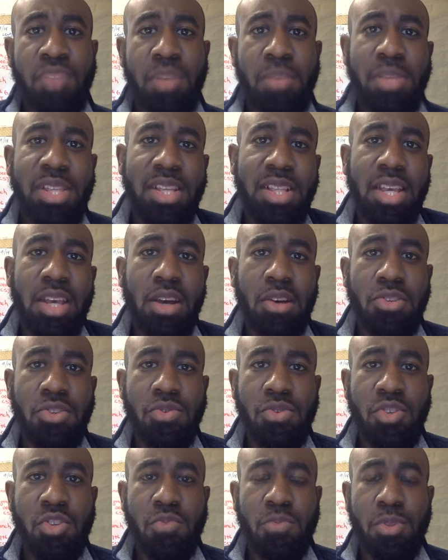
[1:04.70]
but then they also
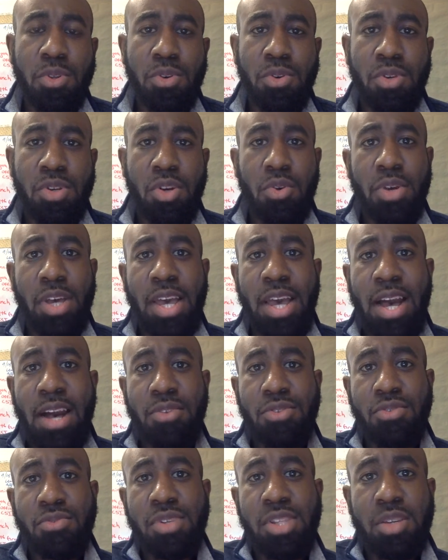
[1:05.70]
explored, okay, how
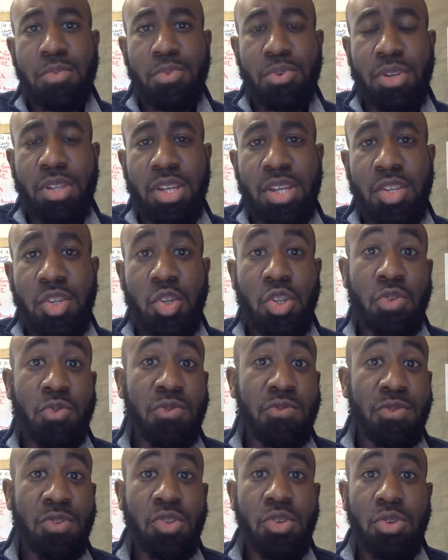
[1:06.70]
3D printing is used
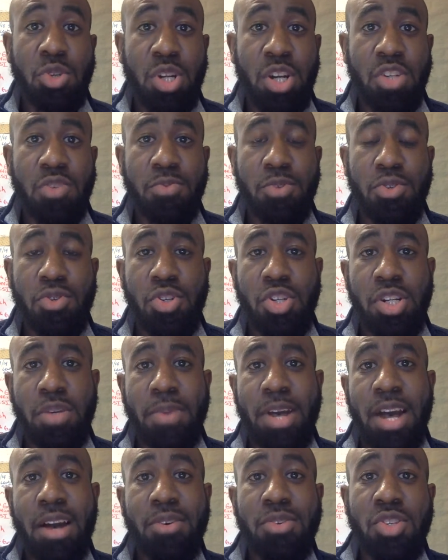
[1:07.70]
for social entrepreneurship.
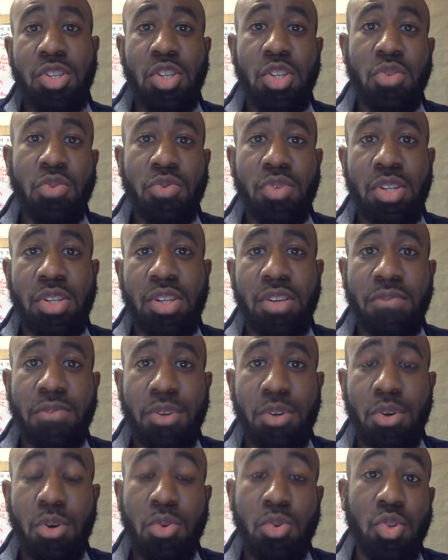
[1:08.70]
How is it used in
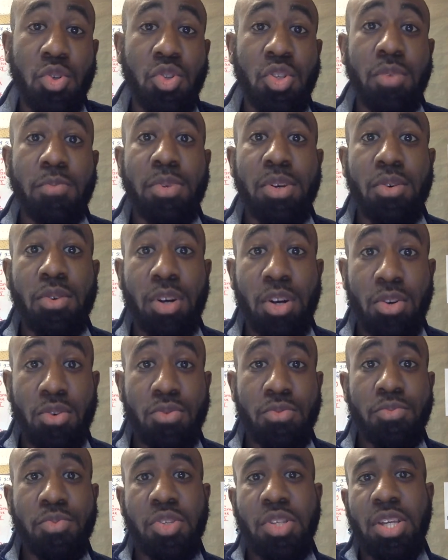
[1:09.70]
different cultures to build
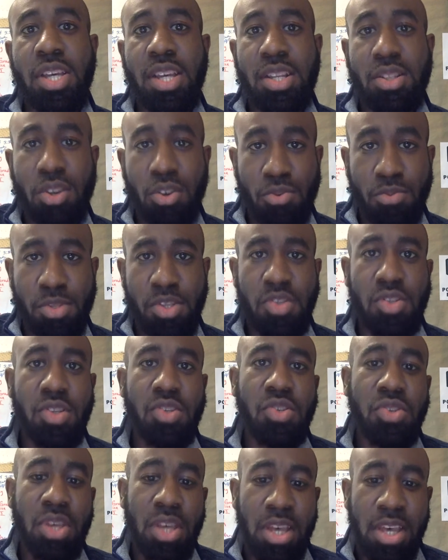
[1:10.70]
homes, to end
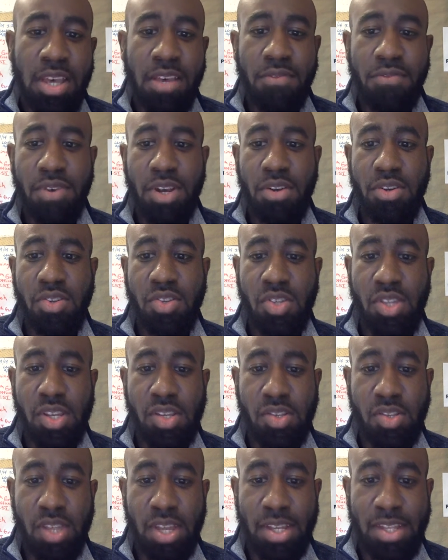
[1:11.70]
homelessness, various
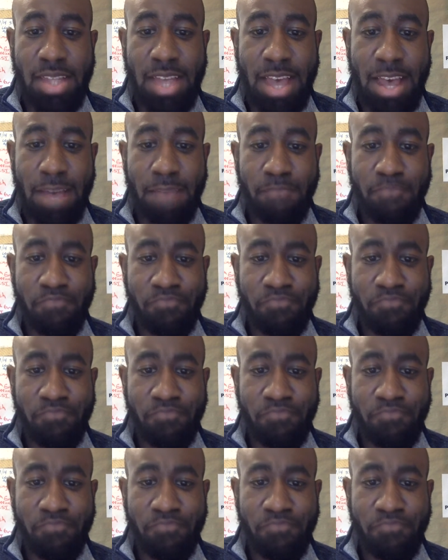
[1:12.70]
things like that.